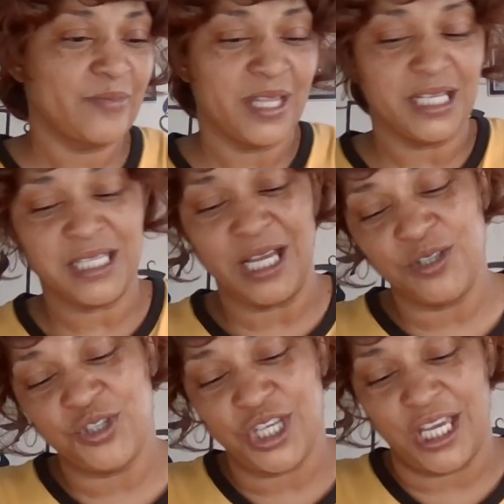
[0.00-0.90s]
And that's how
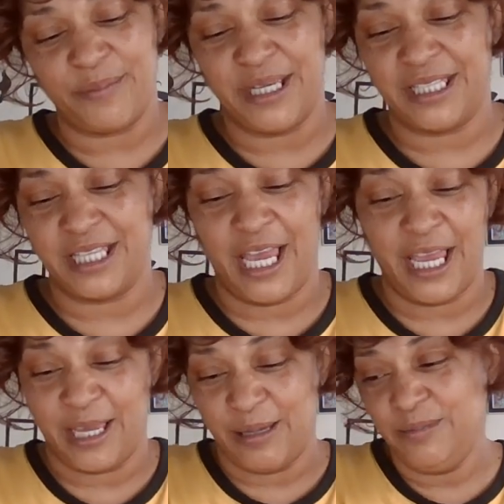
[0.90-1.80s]
you checkmate the
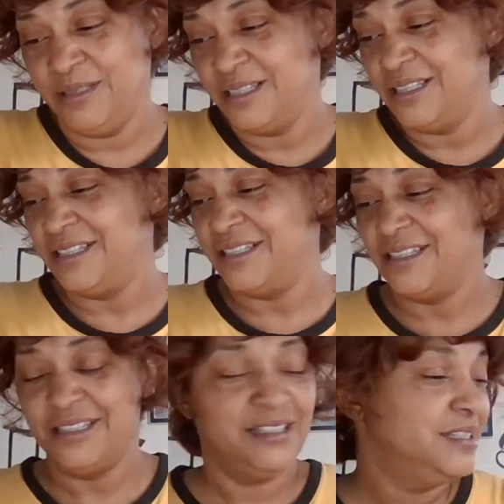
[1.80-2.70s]
game.
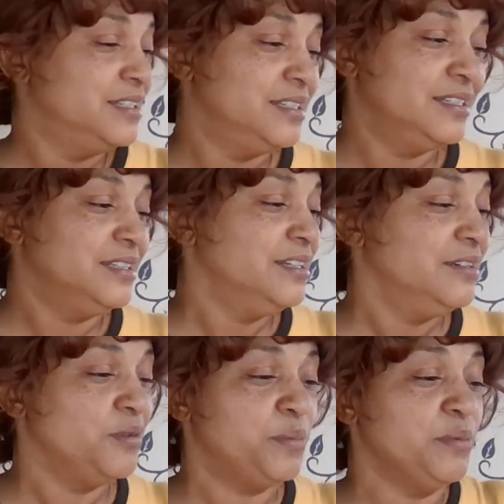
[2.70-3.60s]

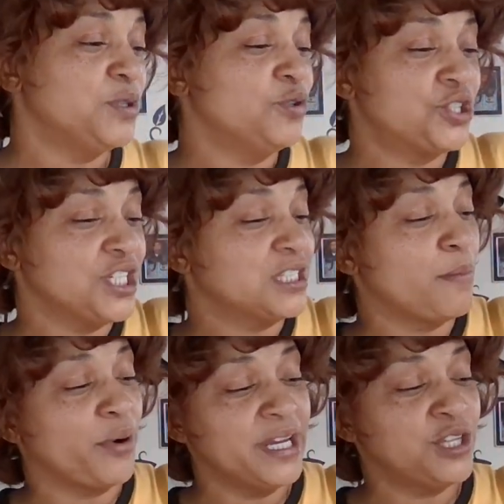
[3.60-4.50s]
When people do shit to
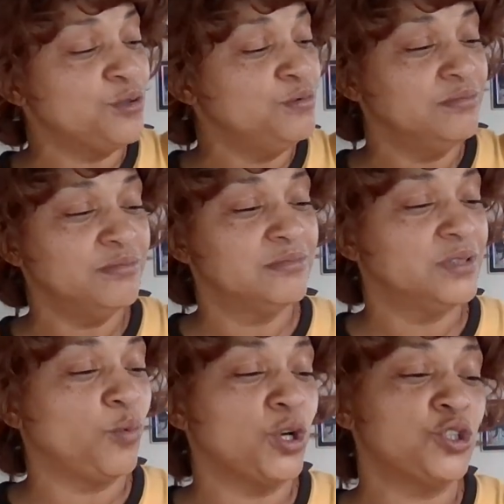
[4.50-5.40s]
break you,
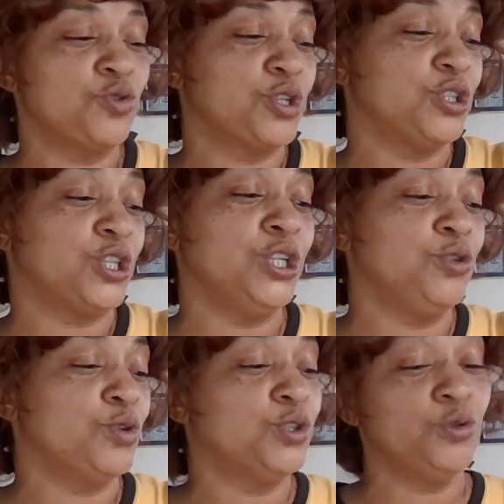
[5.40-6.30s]
the worst you can thing
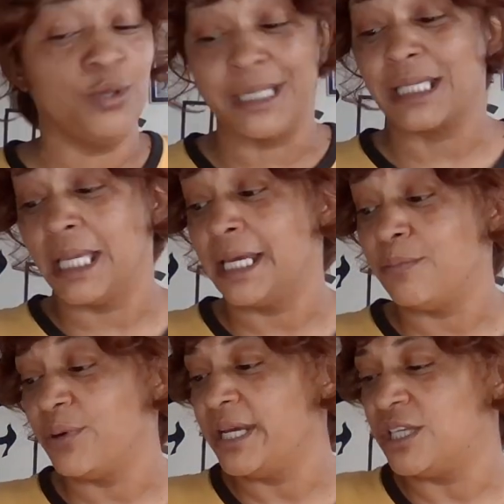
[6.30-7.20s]
you can do is let
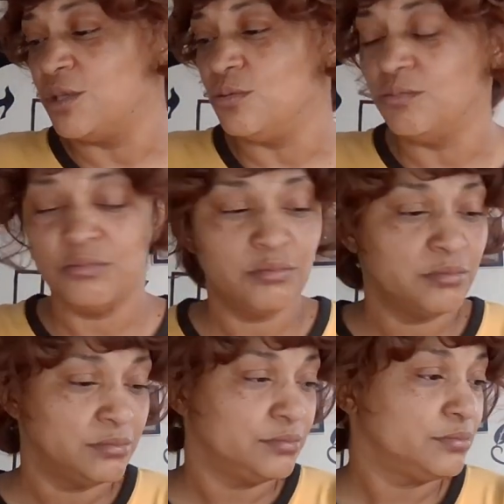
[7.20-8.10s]
it break you.
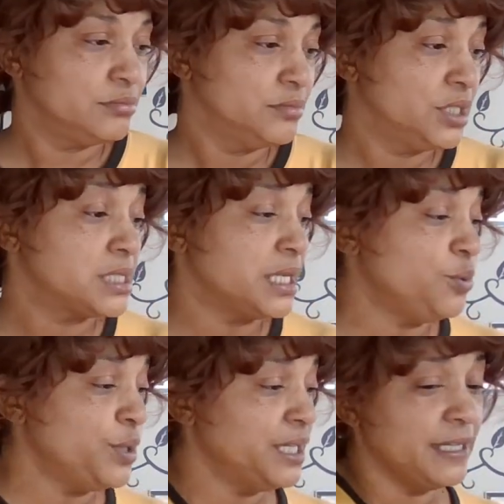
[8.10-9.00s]
Cause they
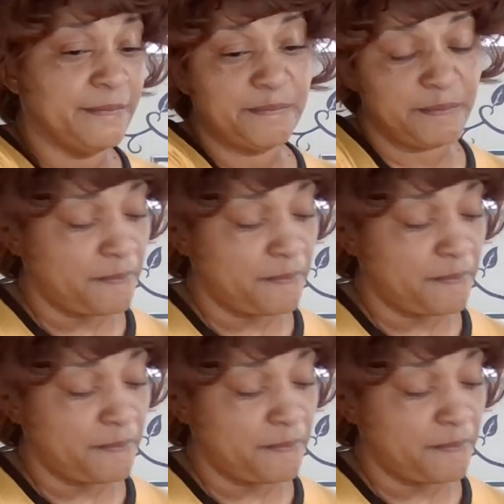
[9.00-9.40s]
win.